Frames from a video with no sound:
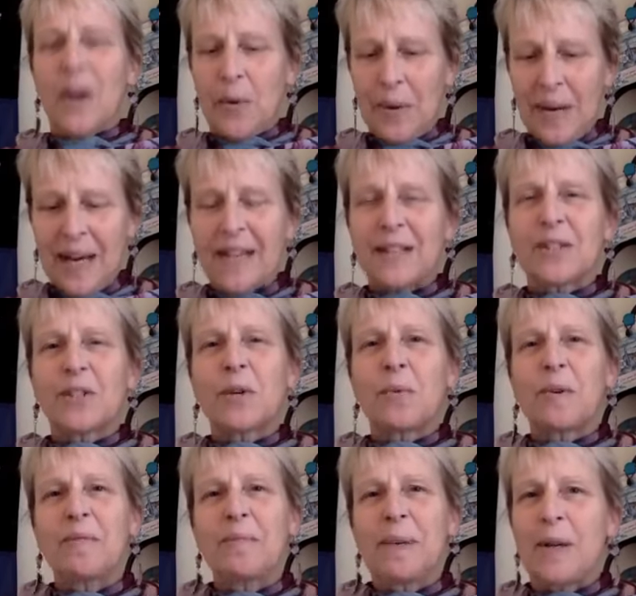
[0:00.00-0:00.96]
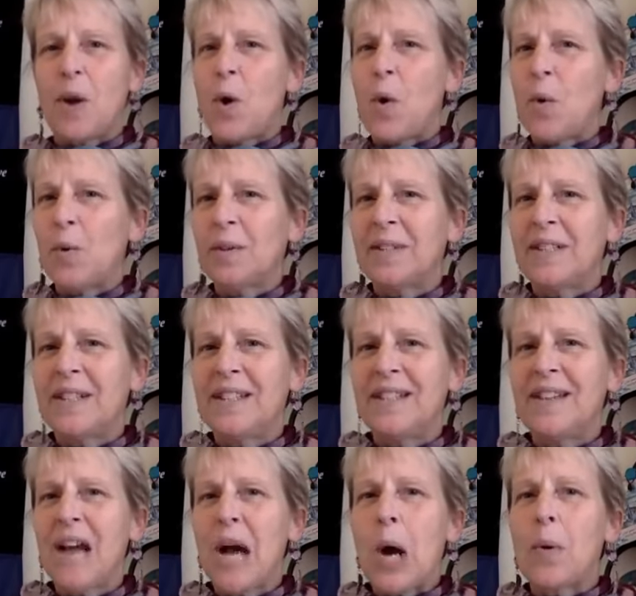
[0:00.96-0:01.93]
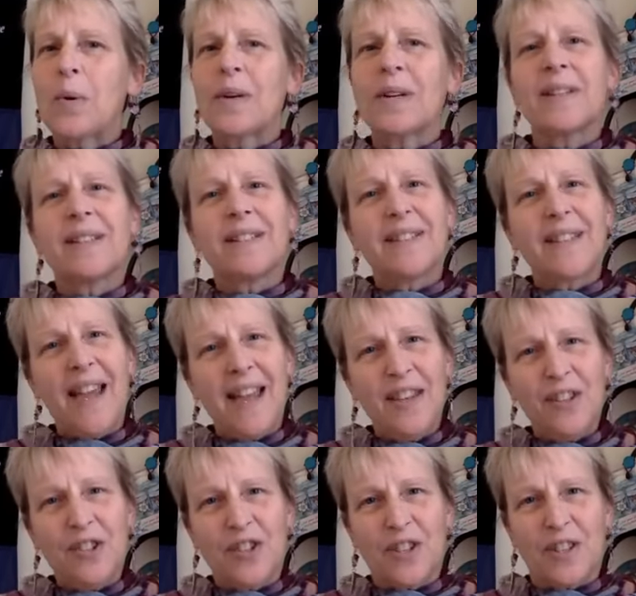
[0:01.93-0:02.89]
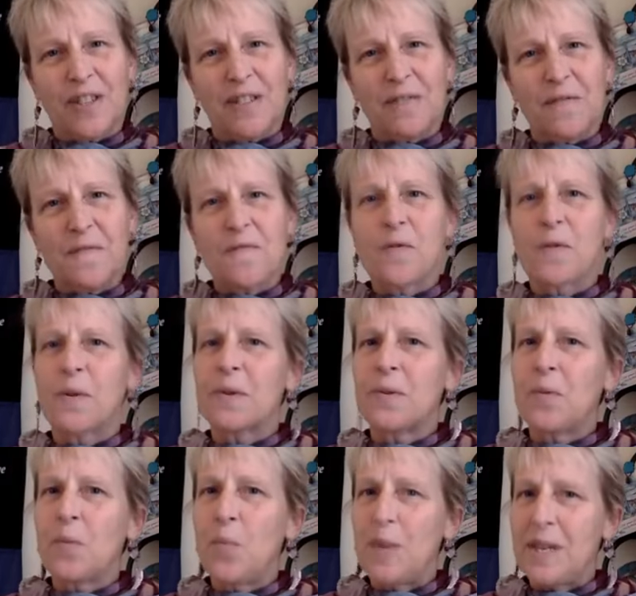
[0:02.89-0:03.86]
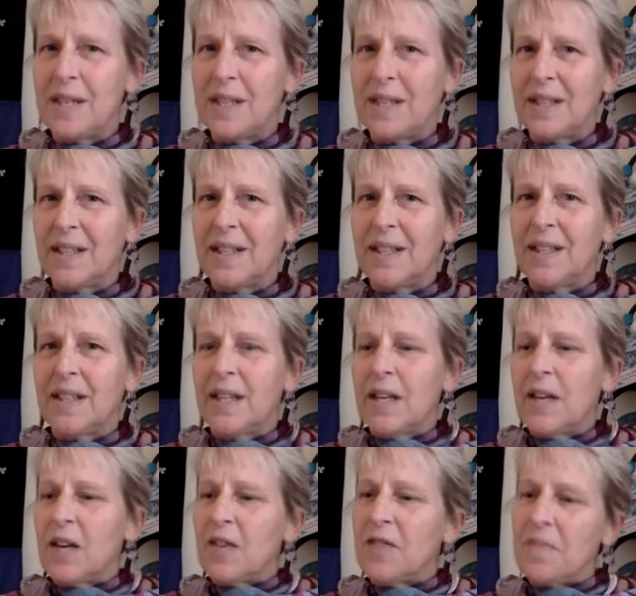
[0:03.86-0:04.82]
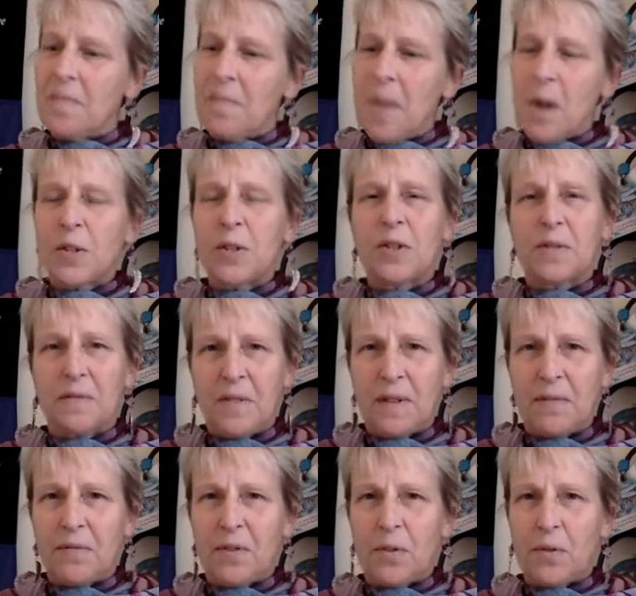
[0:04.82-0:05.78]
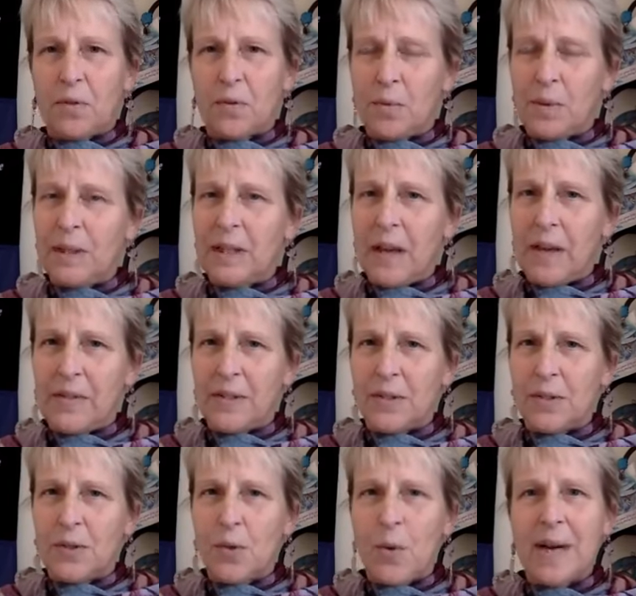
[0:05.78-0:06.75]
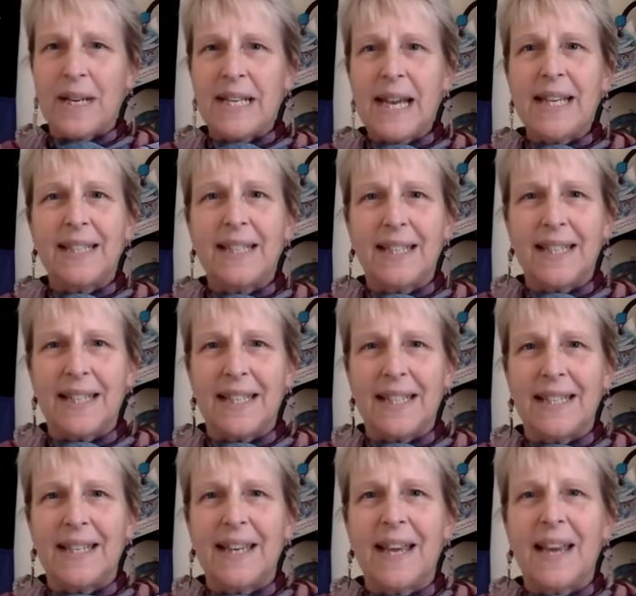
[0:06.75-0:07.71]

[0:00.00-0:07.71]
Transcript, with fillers: okay, so we've been holding our intention for the week of March 5th through 11, 2018,